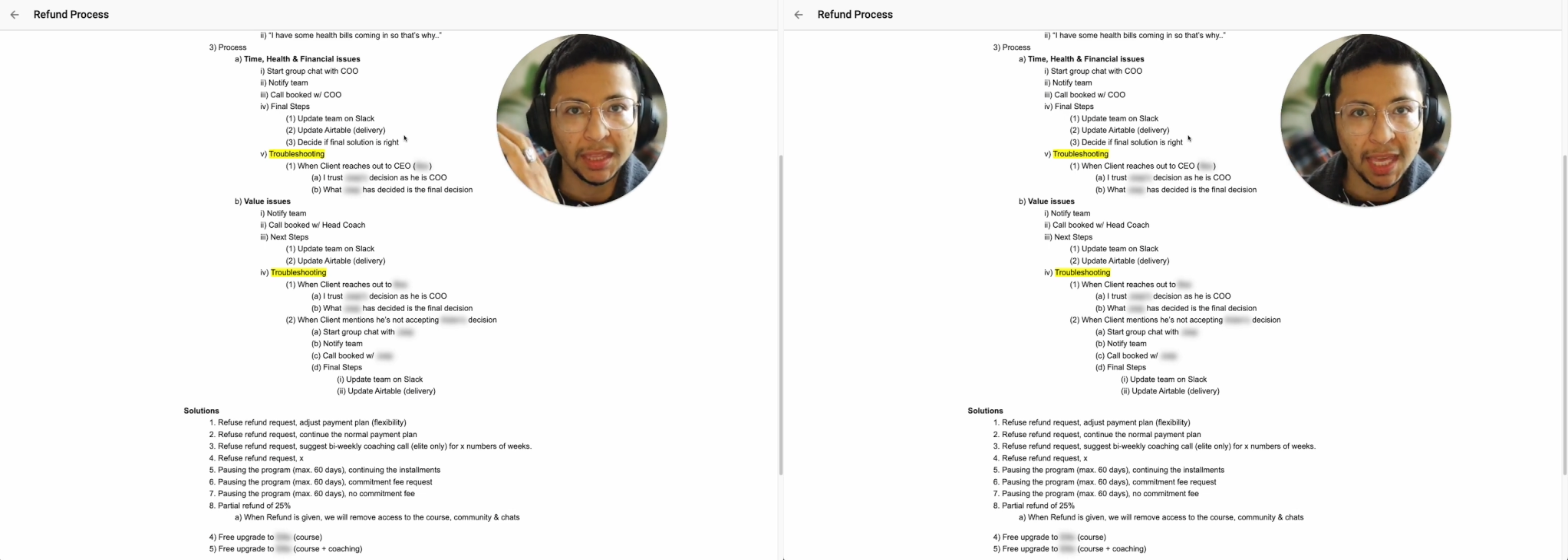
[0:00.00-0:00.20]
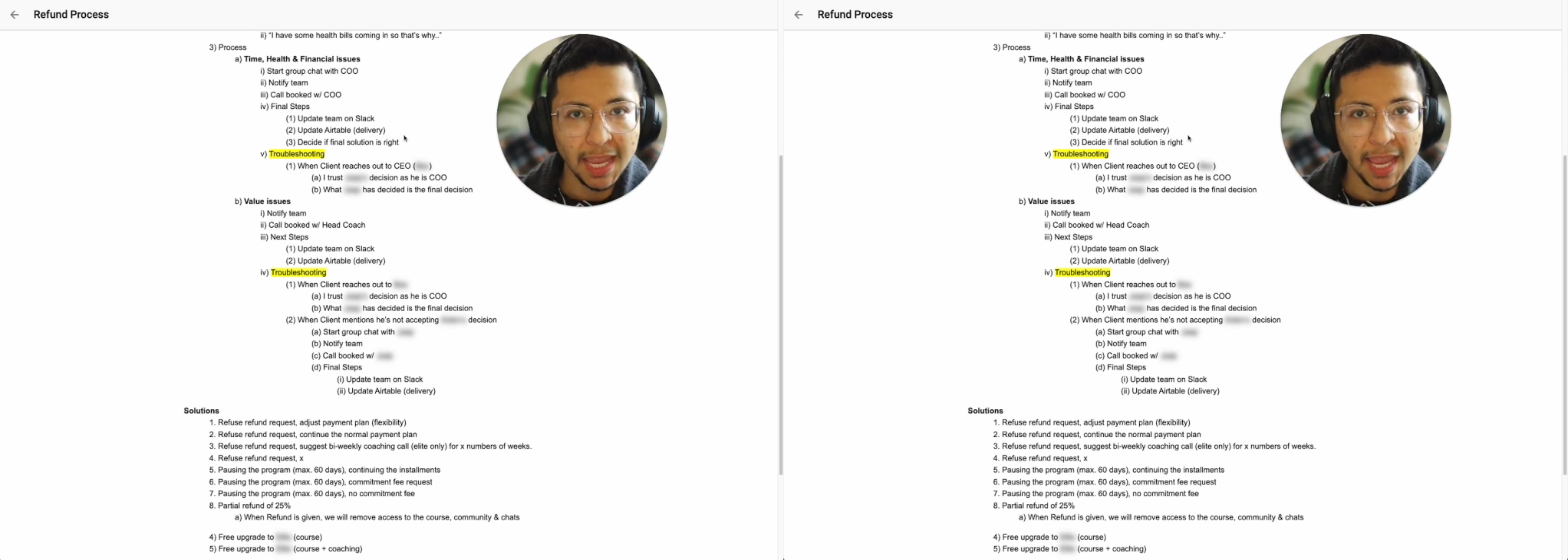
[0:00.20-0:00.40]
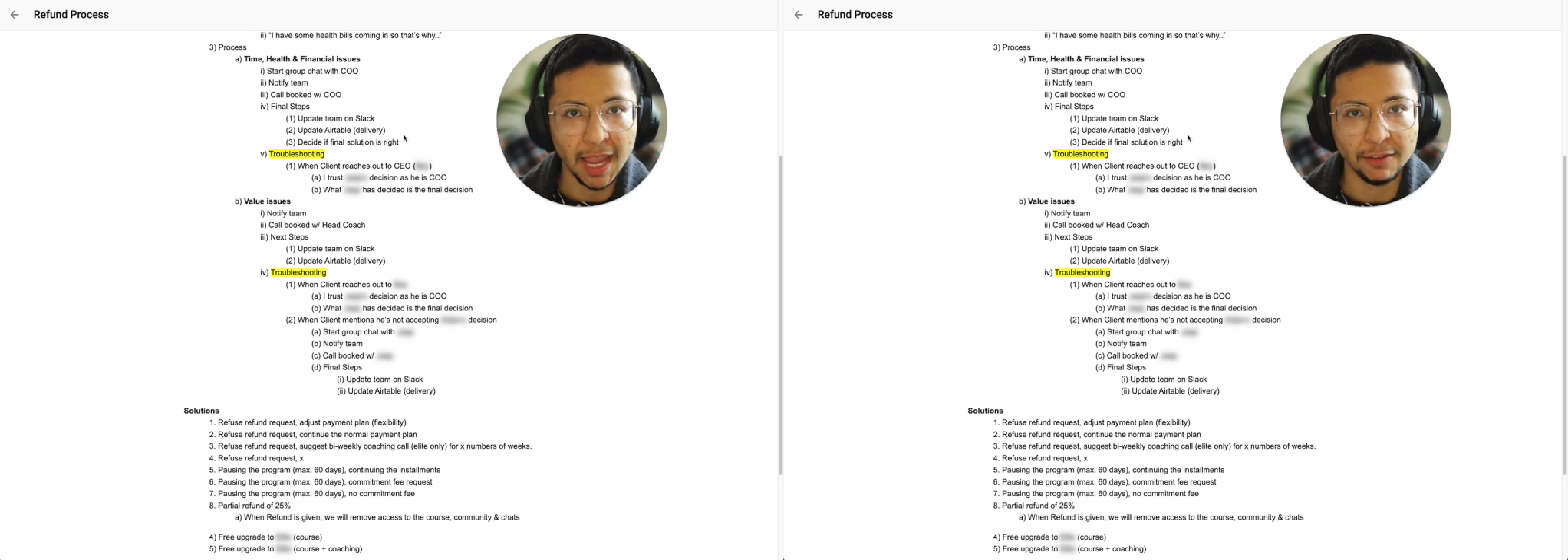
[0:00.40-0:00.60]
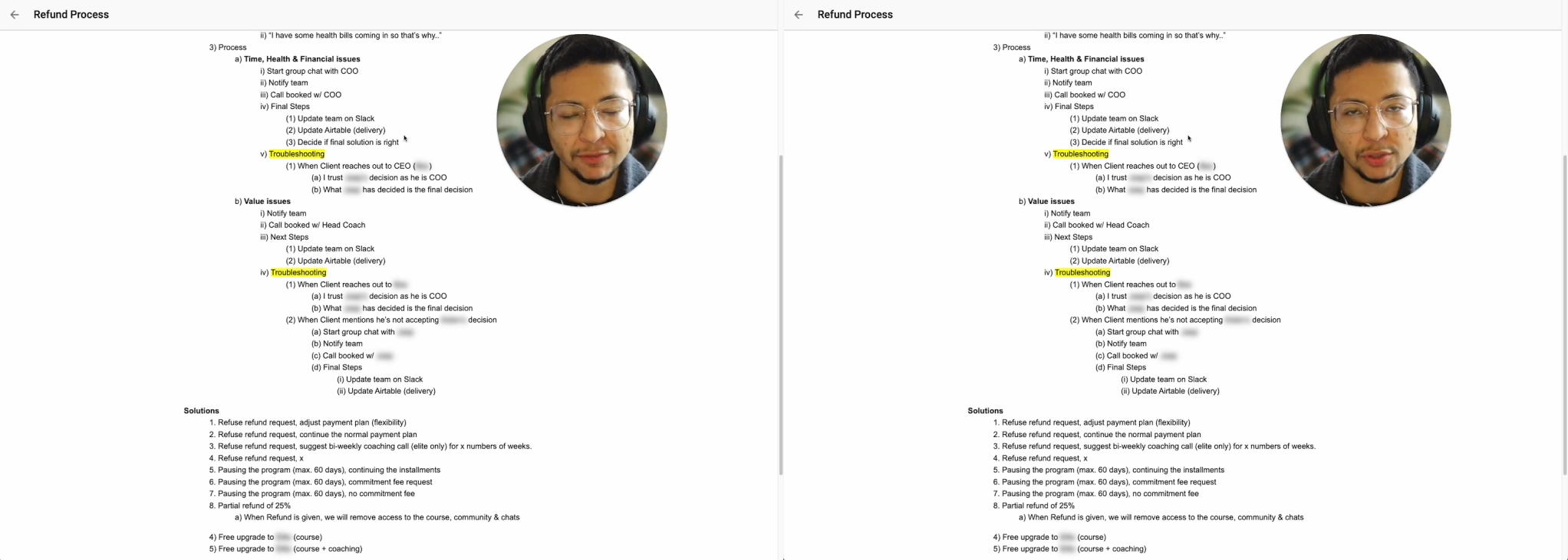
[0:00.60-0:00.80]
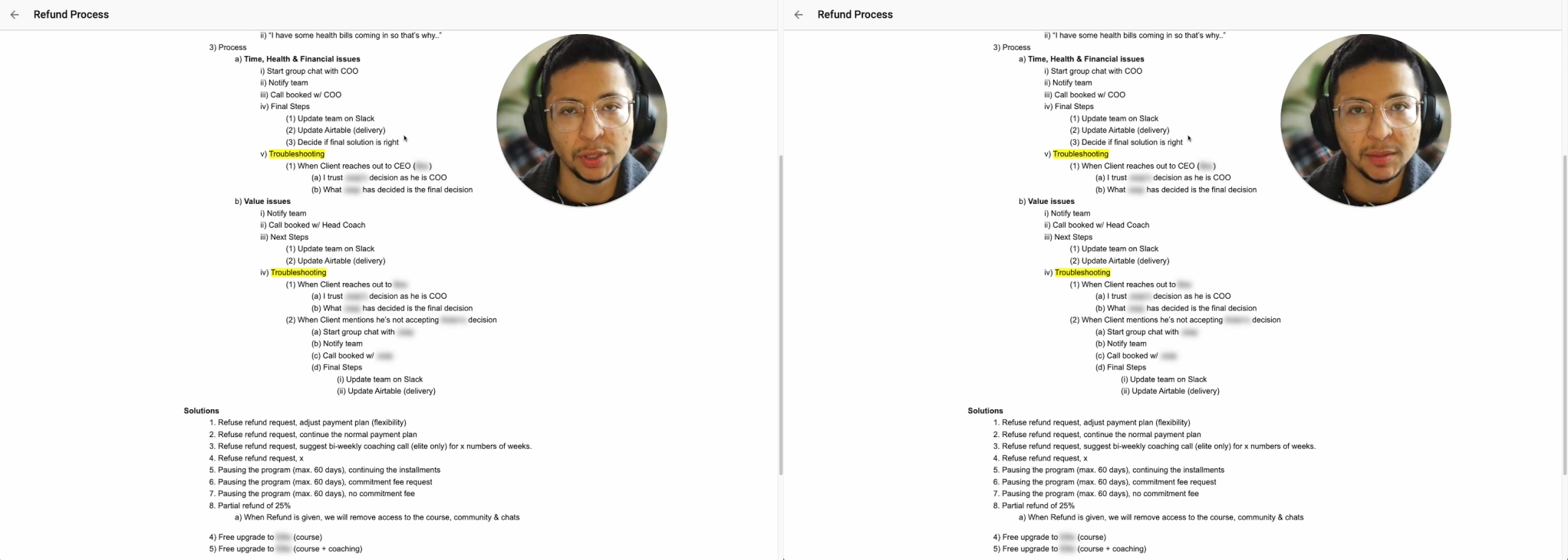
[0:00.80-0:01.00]
have
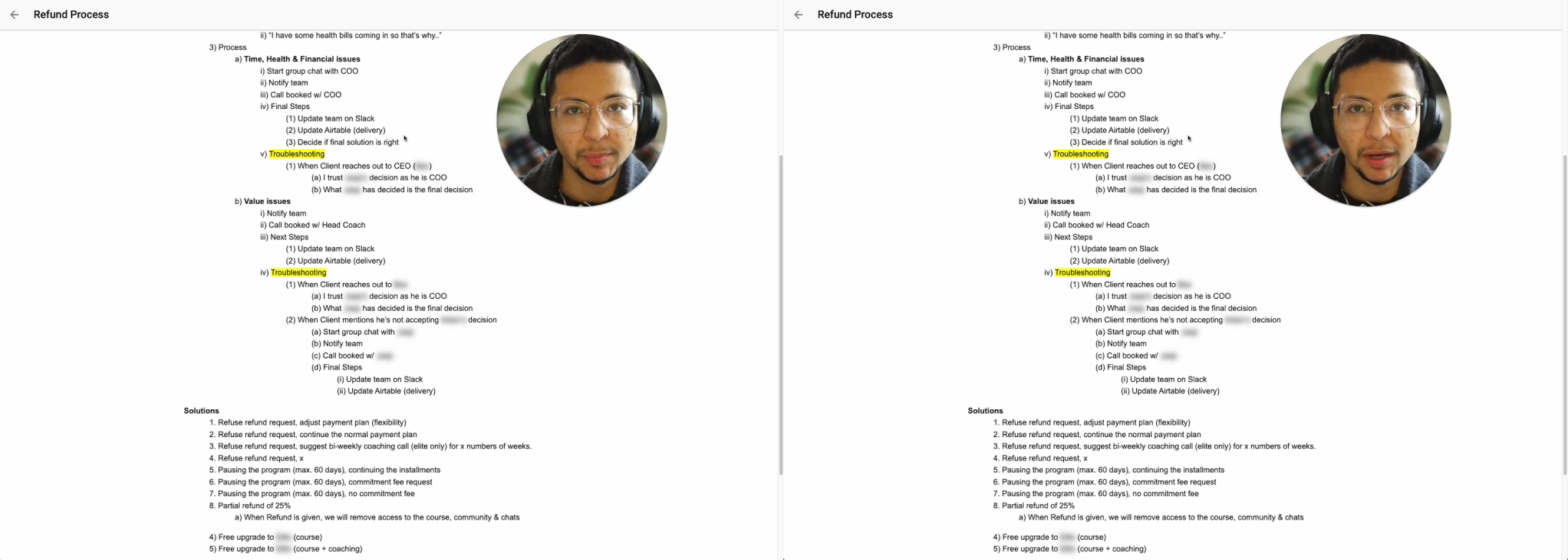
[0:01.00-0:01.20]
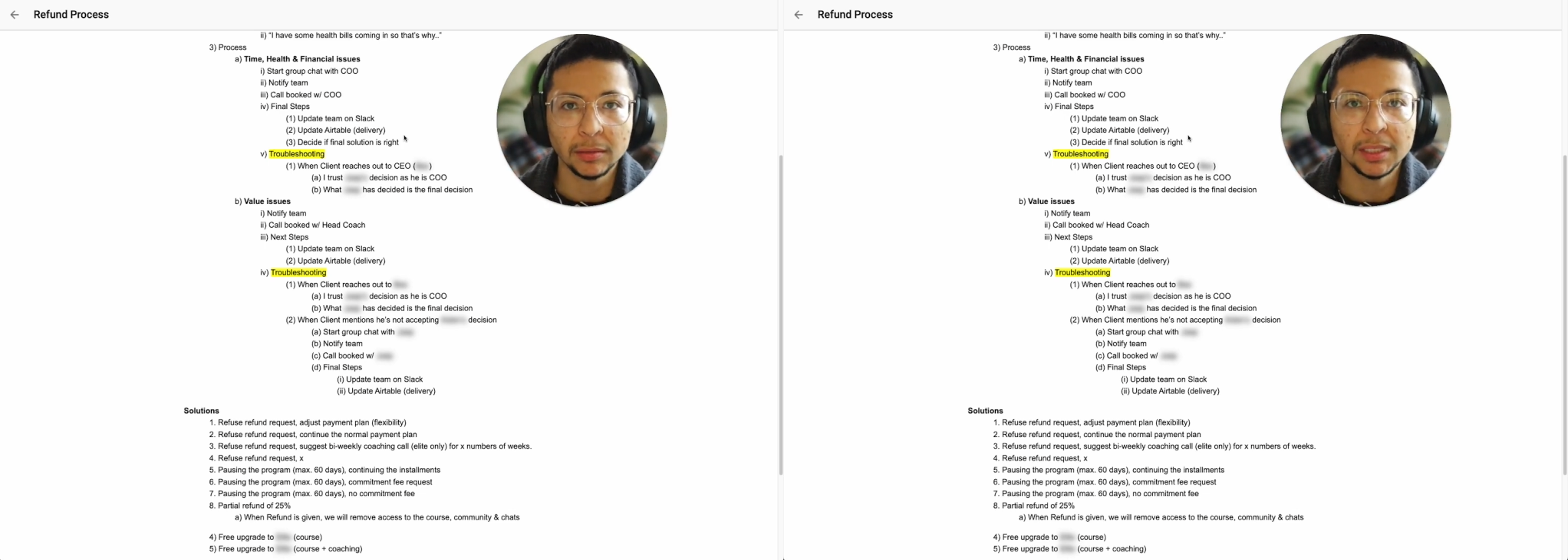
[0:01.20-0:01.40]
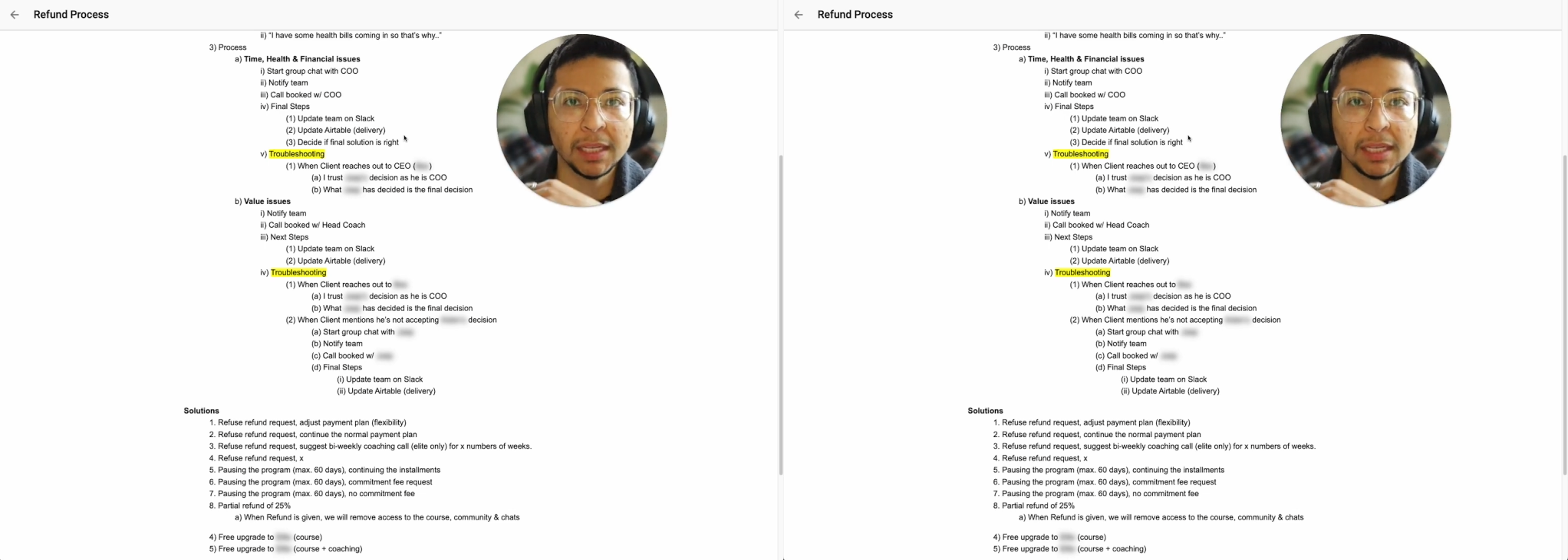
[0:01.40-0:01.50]
transparently,